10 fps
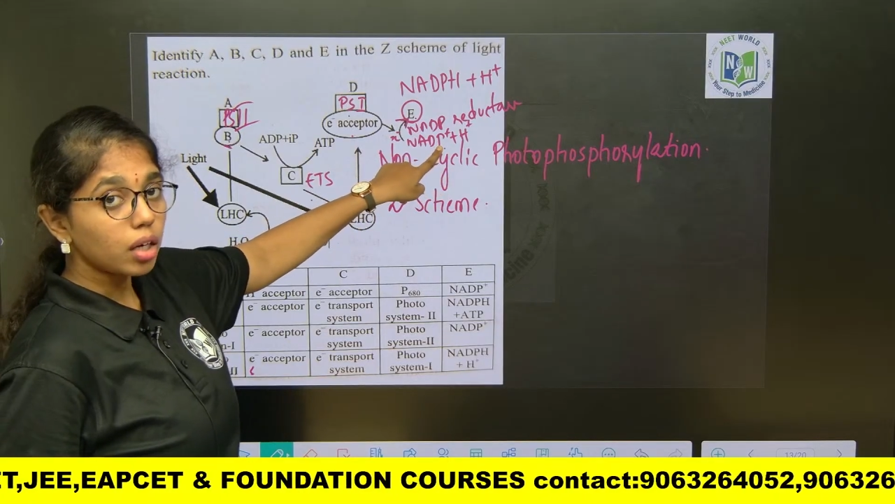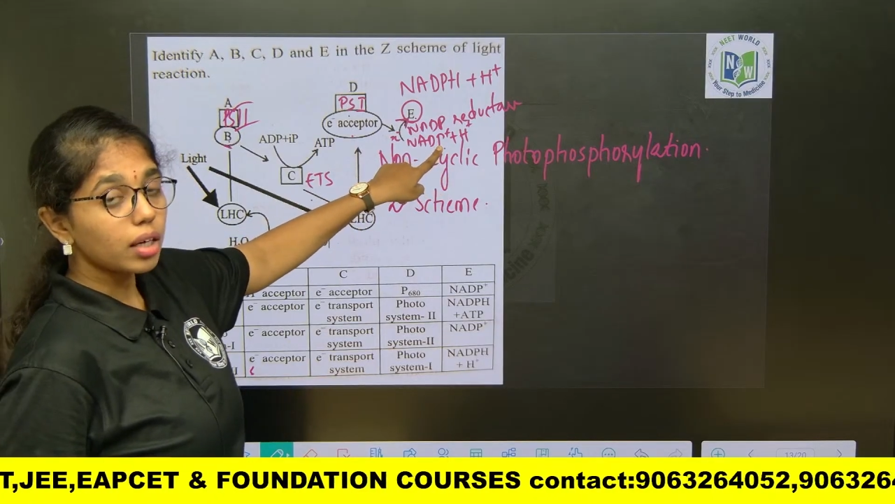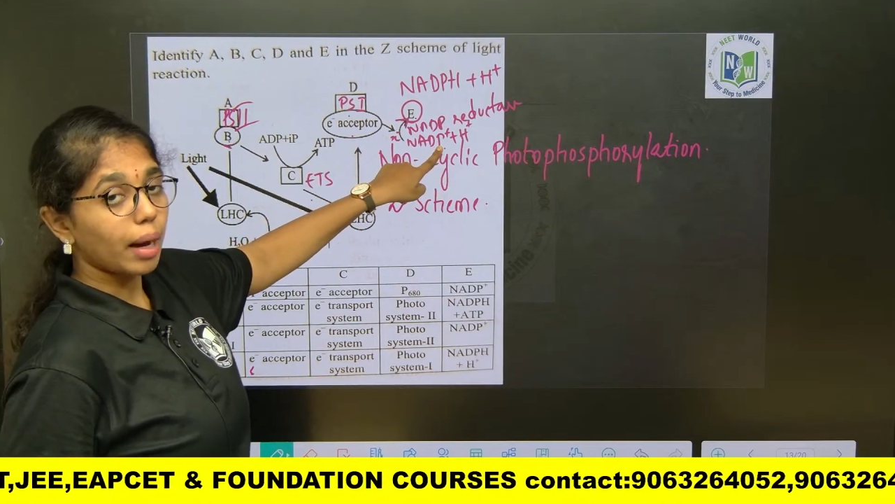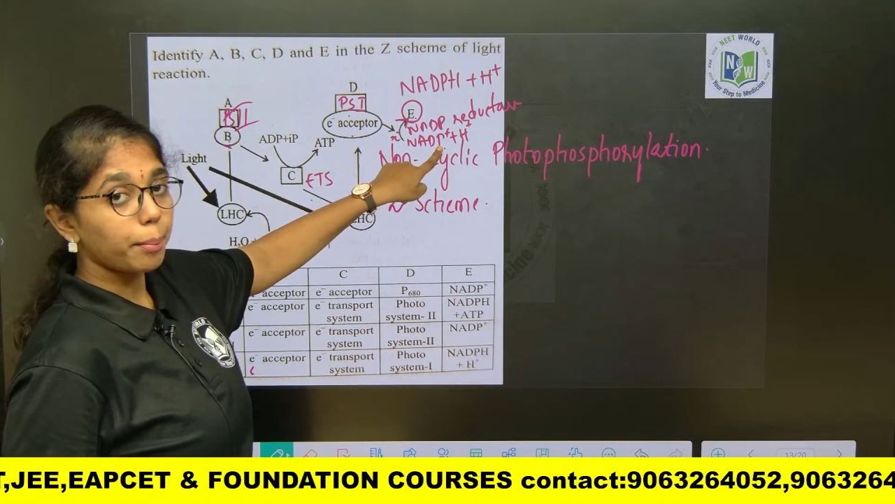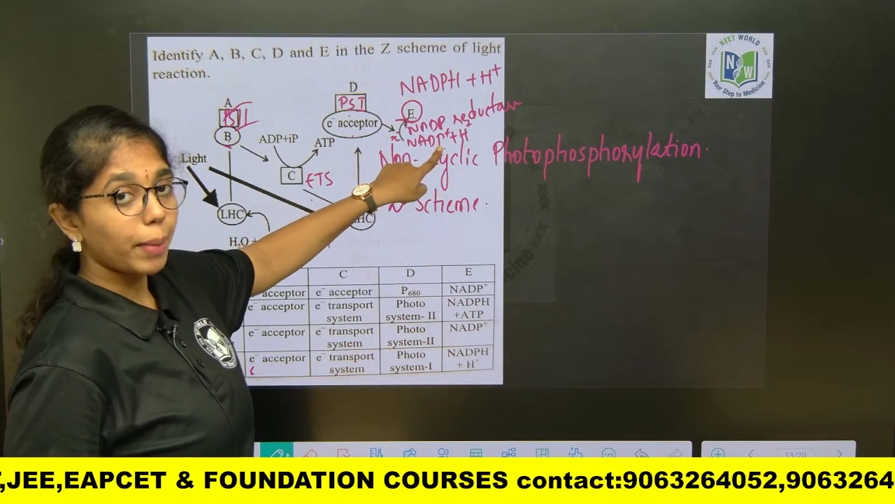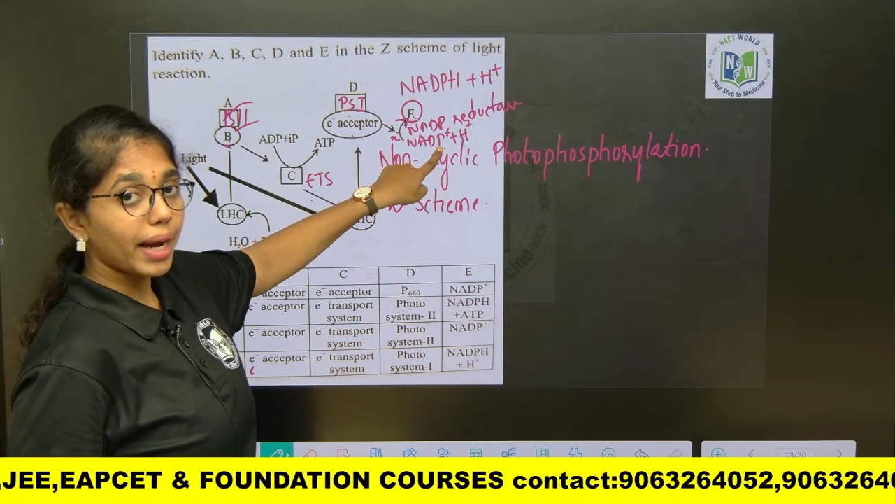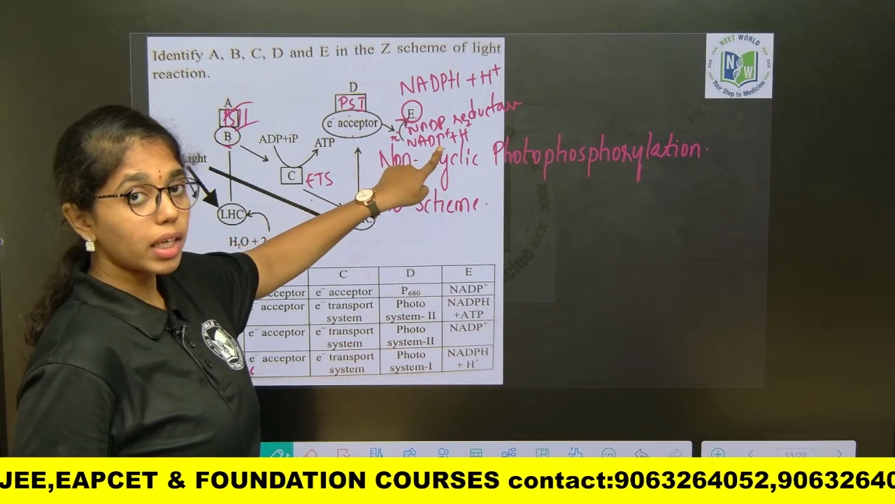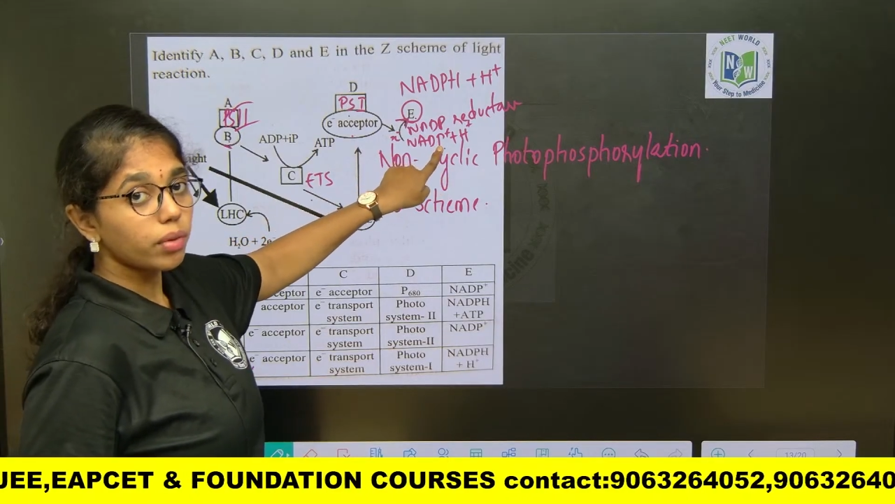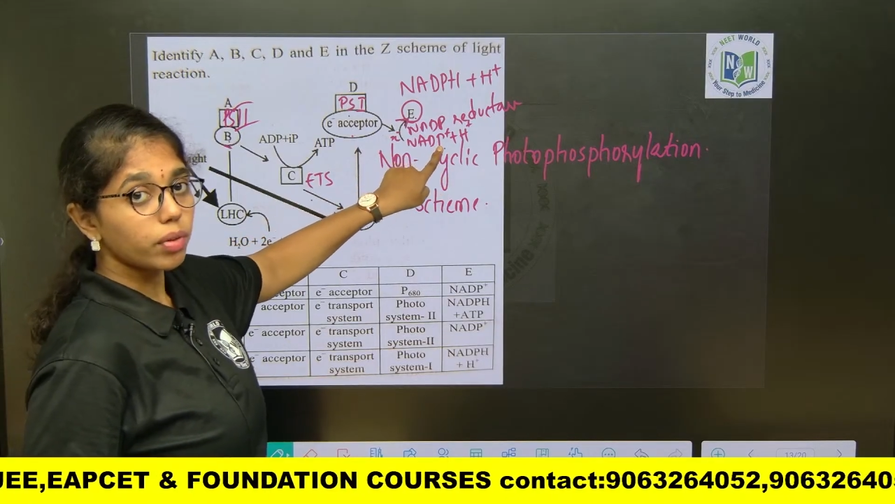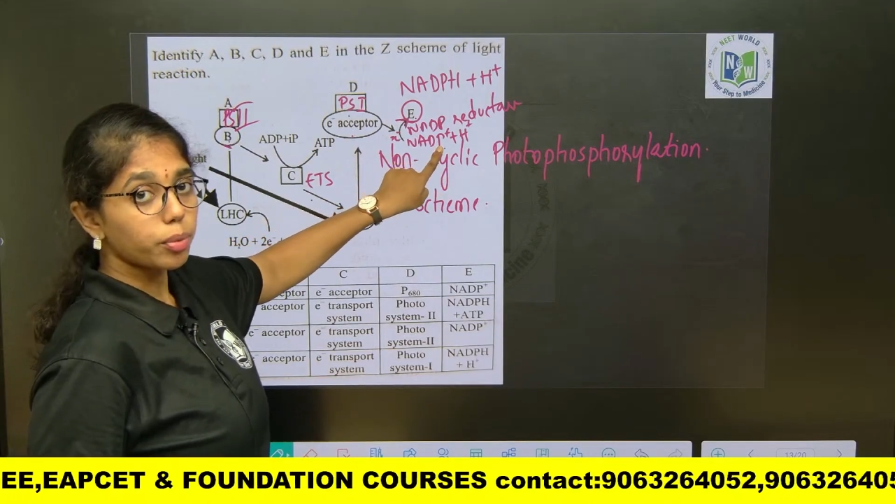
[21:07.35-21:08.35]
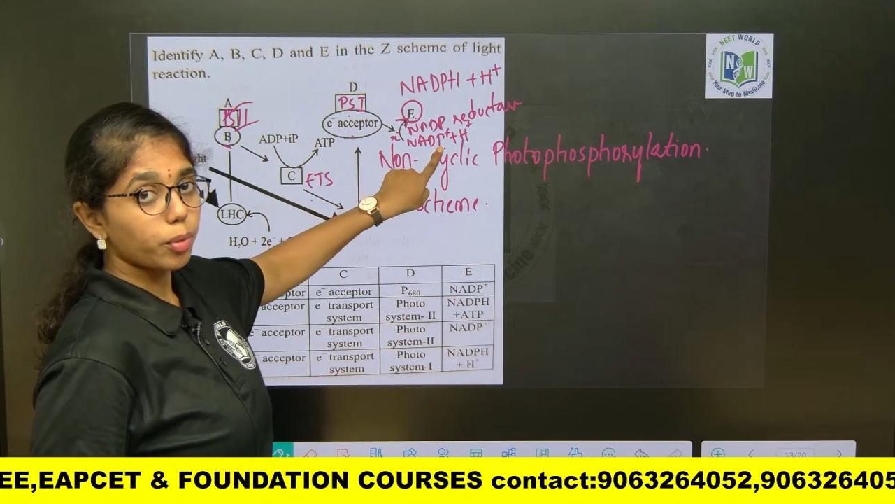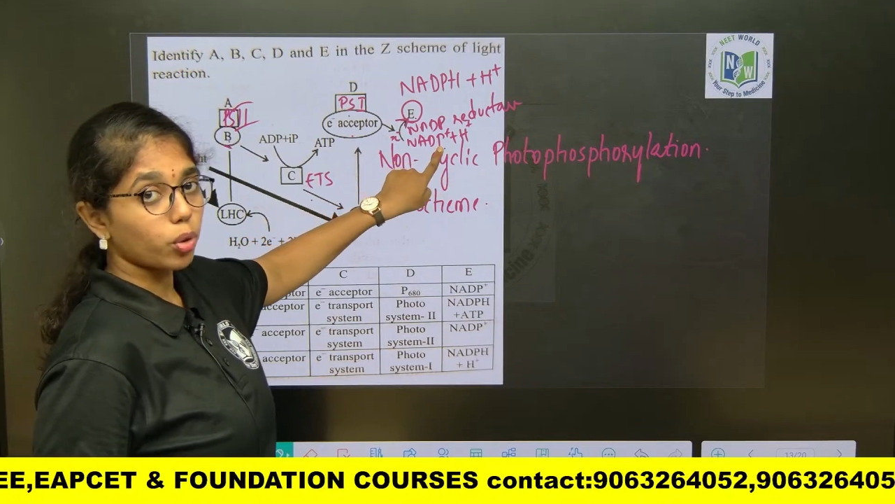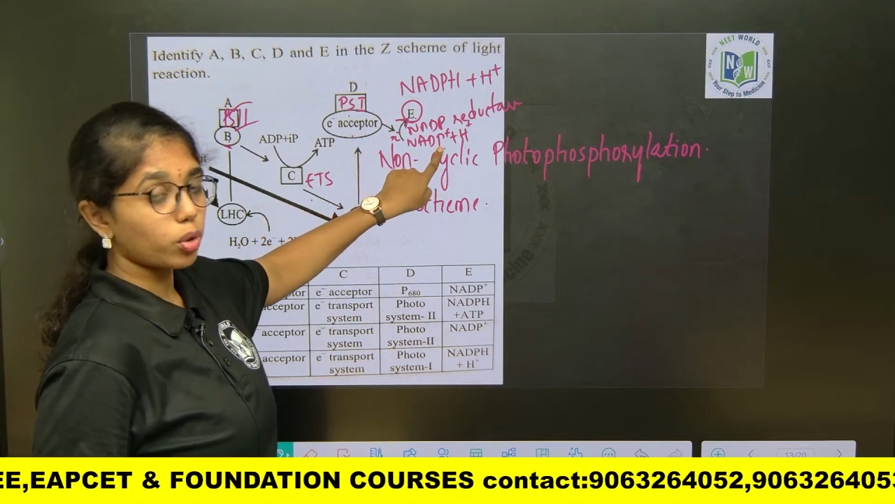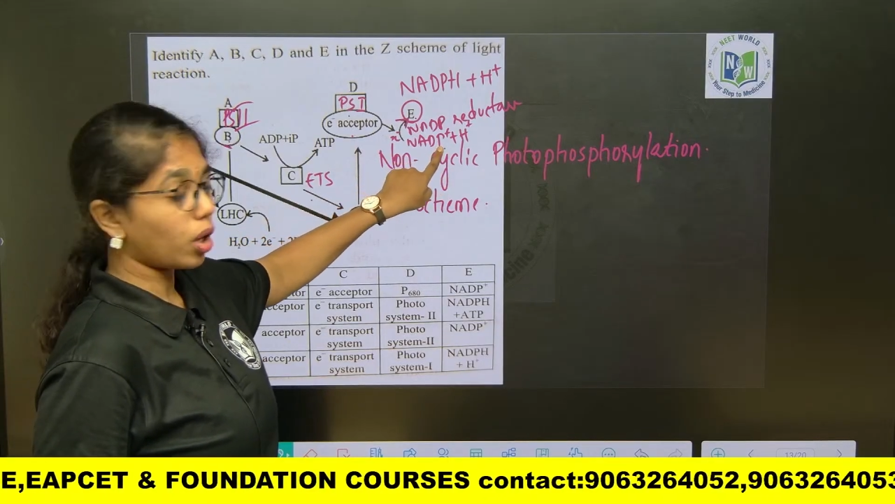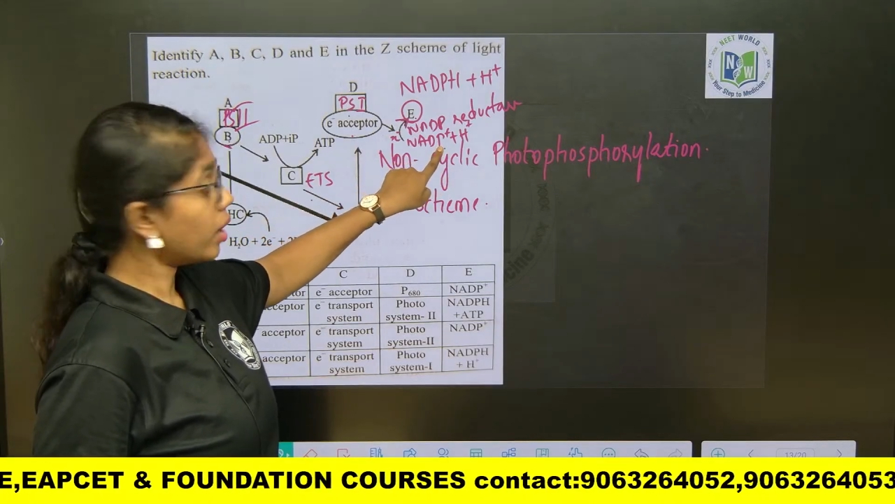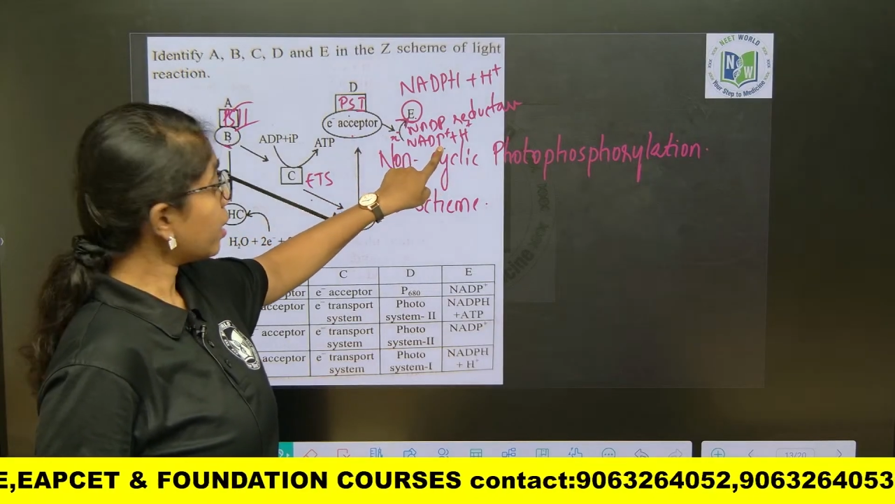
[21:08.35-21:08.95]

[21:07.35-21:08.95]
combining with proton,